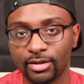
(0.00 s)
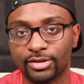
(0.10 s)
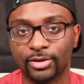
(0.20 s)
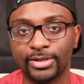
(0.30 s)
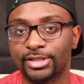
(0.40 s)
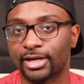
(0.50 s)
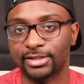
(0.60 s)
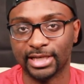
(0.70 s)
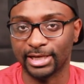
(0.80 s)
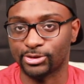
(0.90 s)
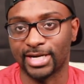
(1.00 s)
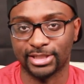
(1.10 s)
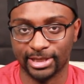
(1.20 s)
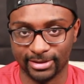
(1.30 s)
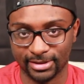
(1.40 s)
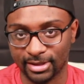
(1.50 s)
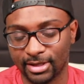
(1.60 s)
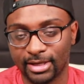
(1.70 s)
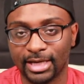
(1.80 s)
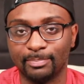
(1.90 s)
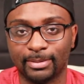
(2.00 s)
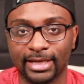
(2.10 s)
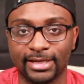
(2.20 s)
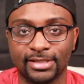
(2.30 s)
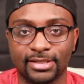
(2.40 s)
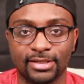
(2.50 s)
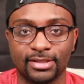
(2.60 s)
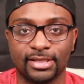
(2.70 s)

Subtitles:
So he started setting criteria in place,